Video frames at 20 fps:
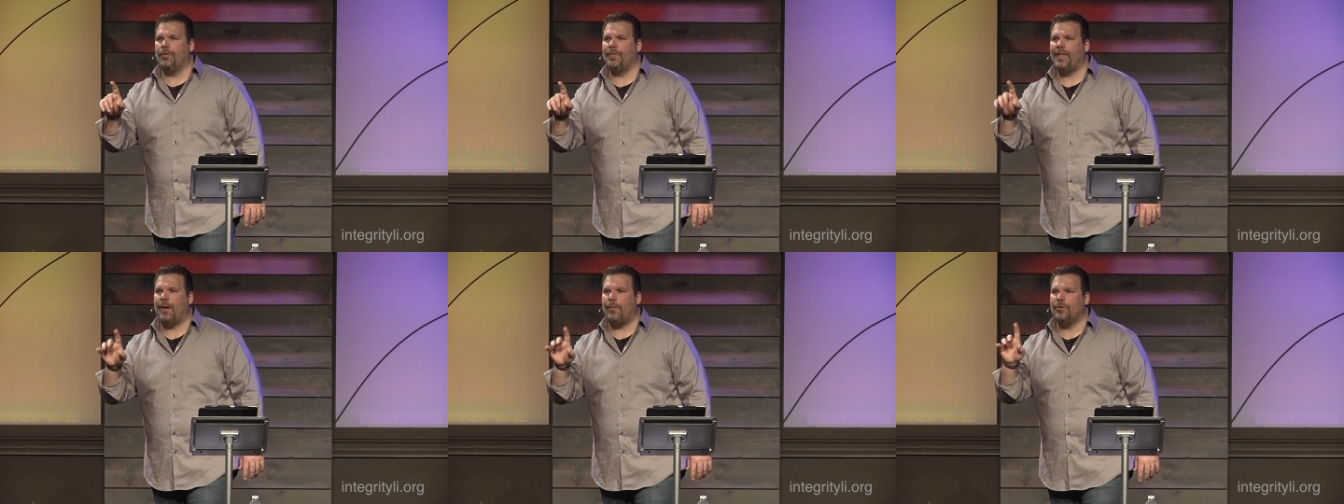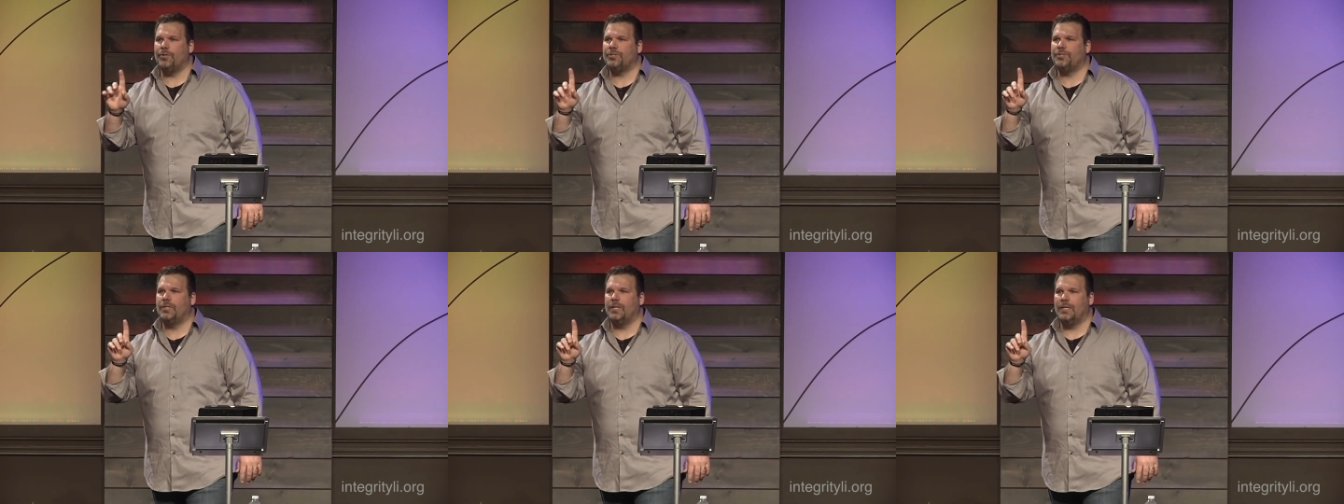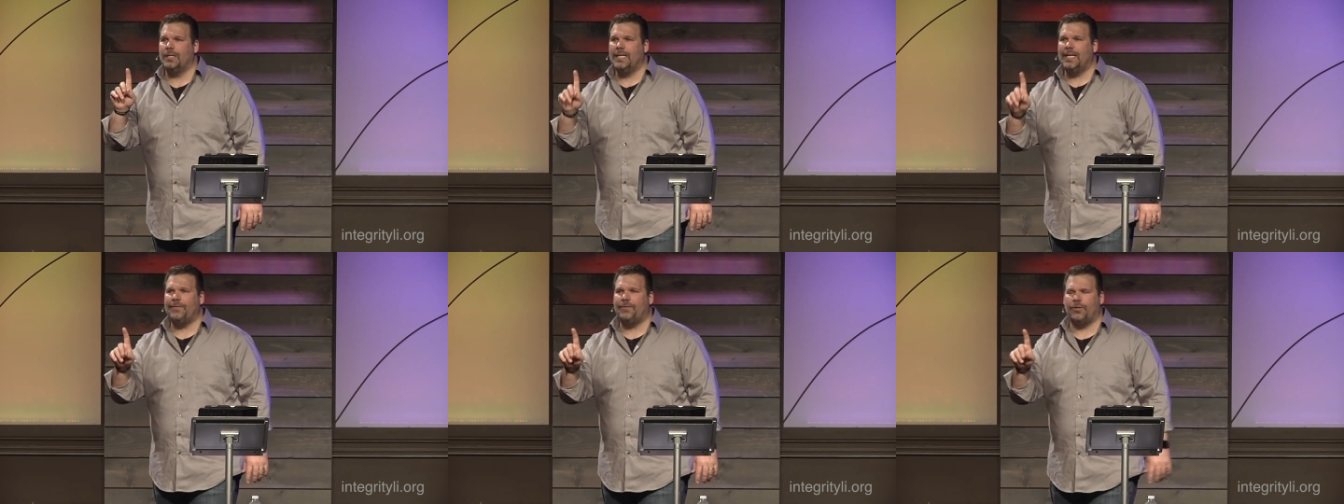that was
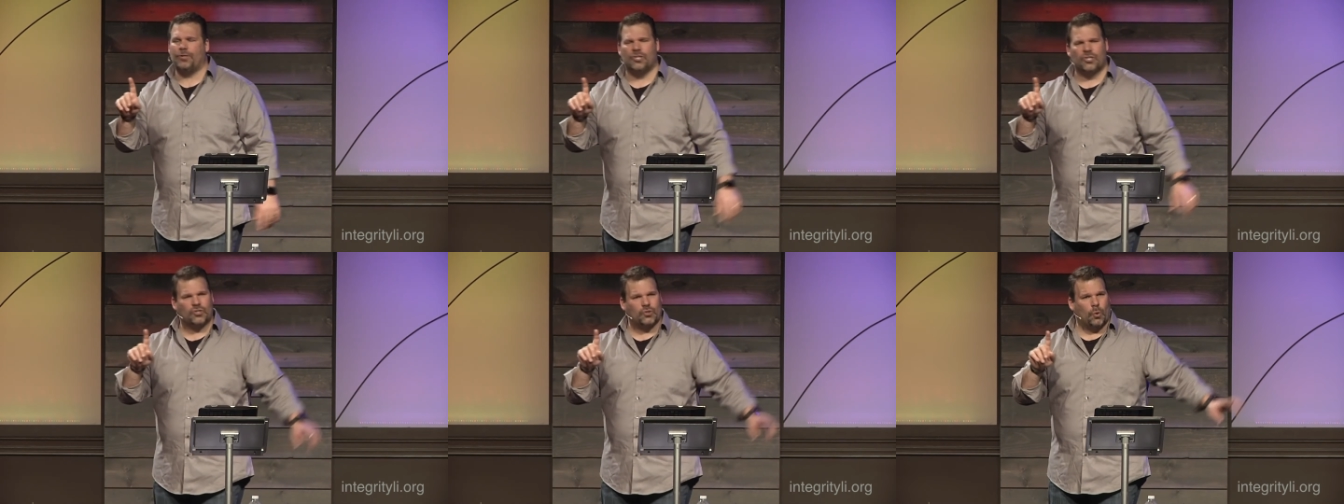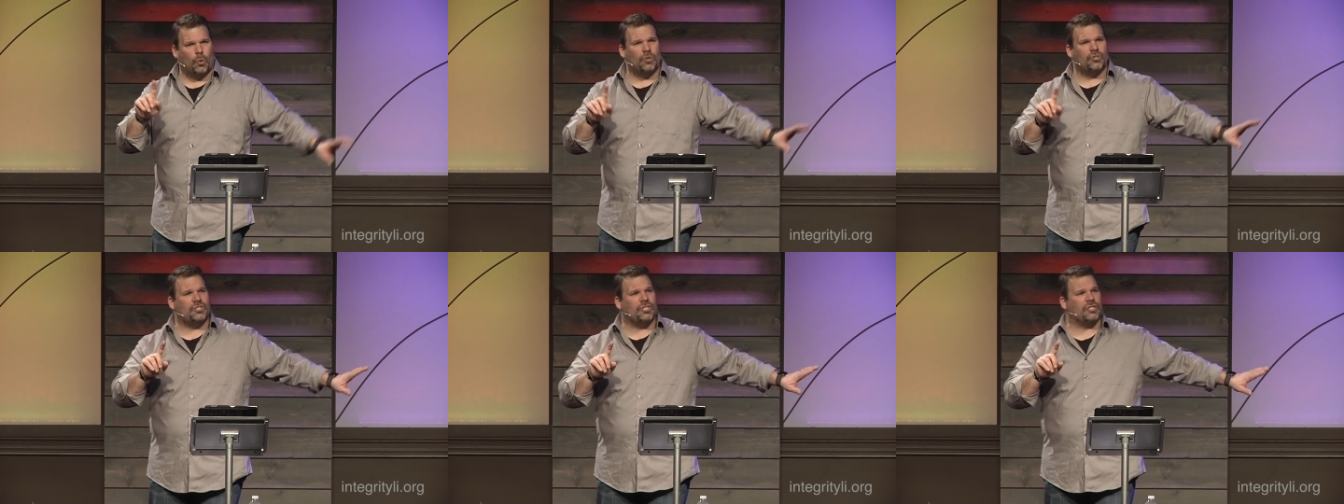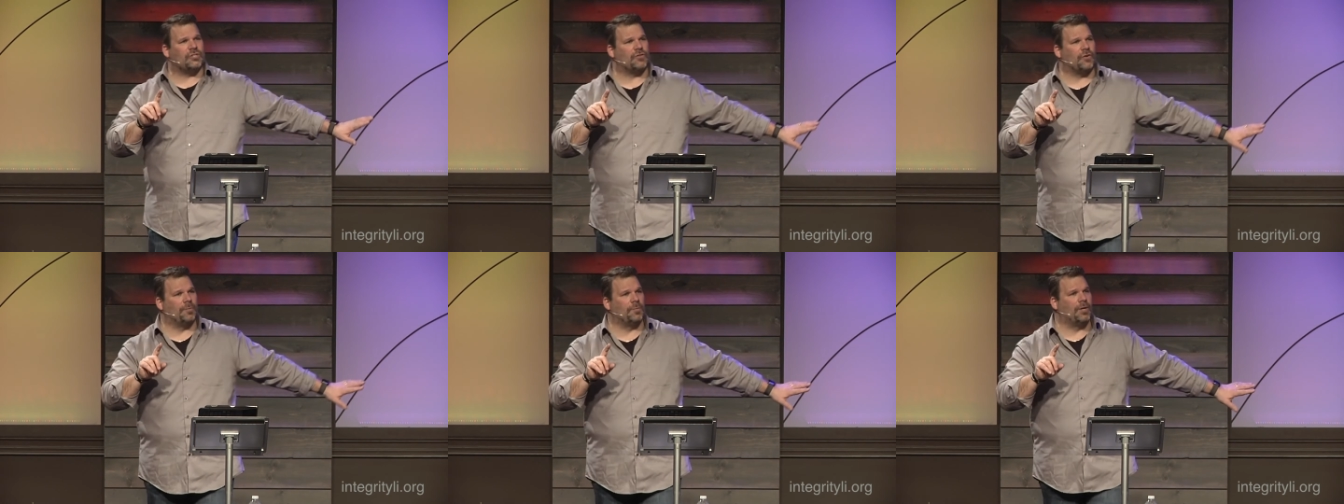delivered, the source
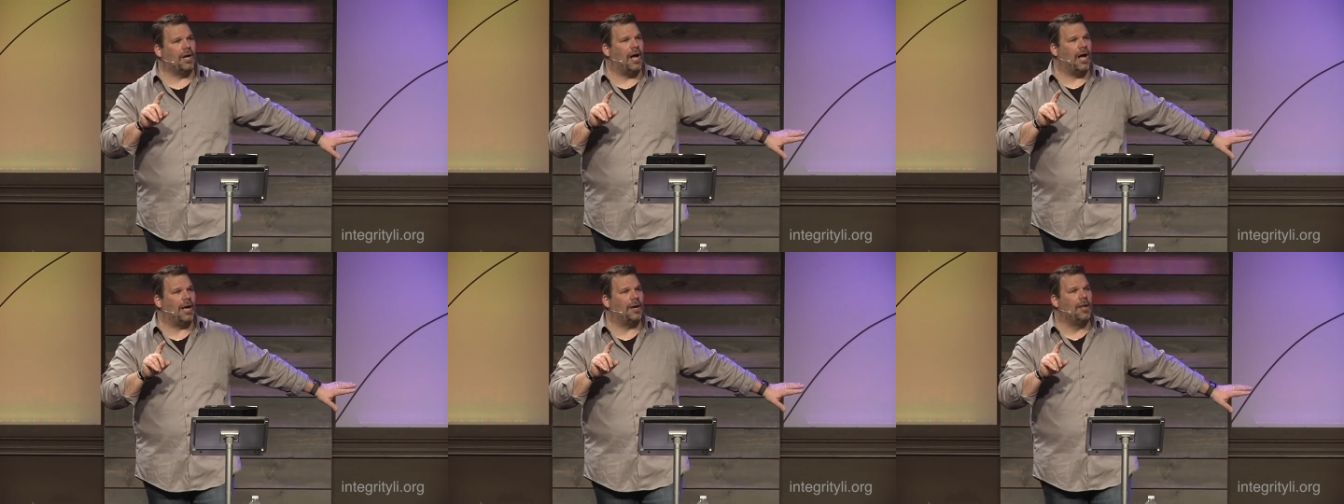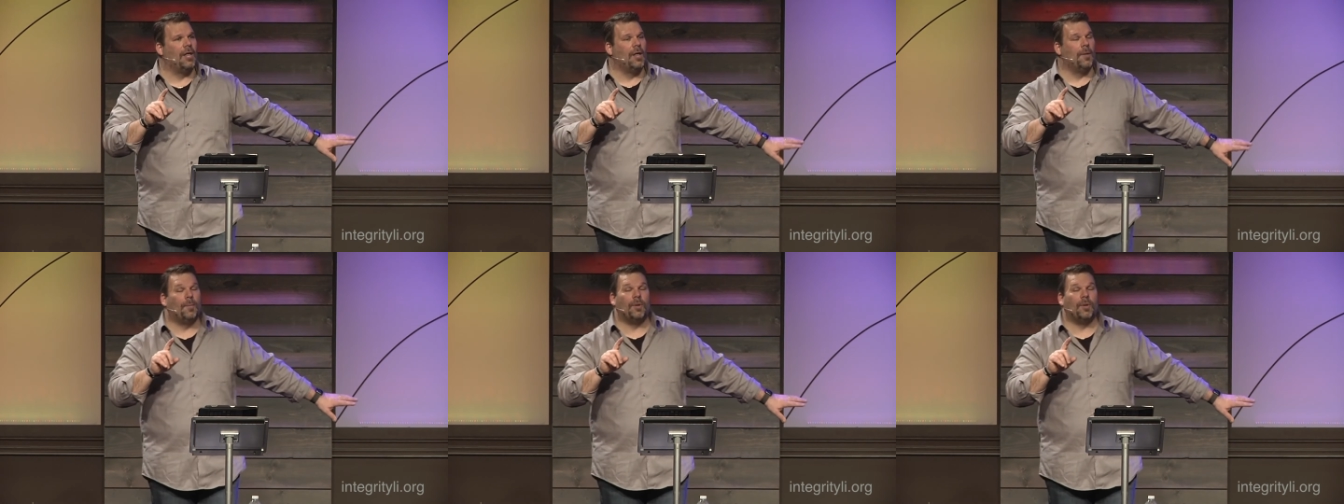is from God,